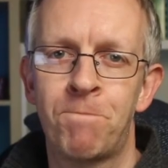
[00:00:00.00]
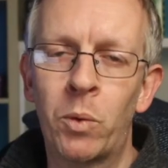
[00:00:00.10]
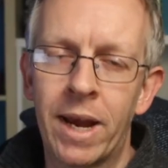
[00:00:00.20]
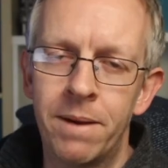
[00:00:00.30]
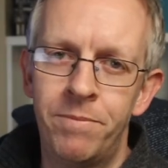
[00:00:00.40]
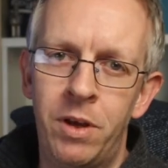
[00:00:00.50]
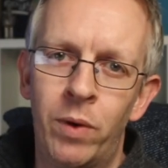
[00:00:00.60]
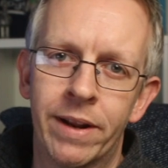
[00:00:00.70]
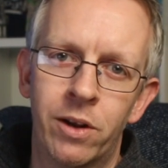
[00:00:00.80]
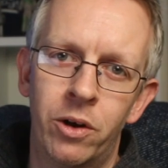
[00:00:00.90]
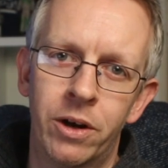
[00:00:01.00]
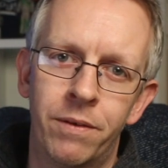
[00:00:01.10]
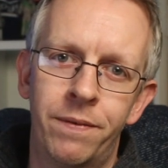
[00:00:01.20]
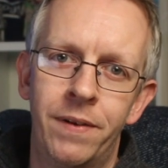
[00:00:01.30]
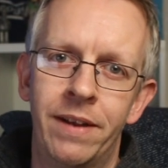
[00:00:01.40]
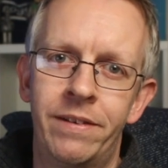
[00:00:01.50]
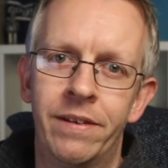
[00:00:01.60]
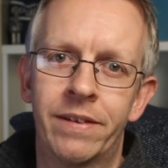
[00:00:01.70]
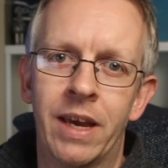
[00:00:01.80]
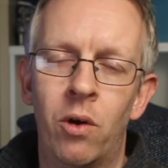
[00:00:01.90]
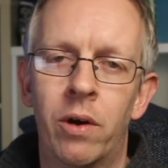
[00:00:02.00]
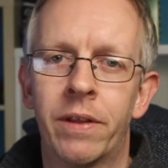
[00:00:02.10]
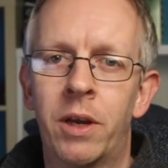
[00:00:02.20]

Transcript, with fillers: Okay, you've waited long enough. Let's just get onto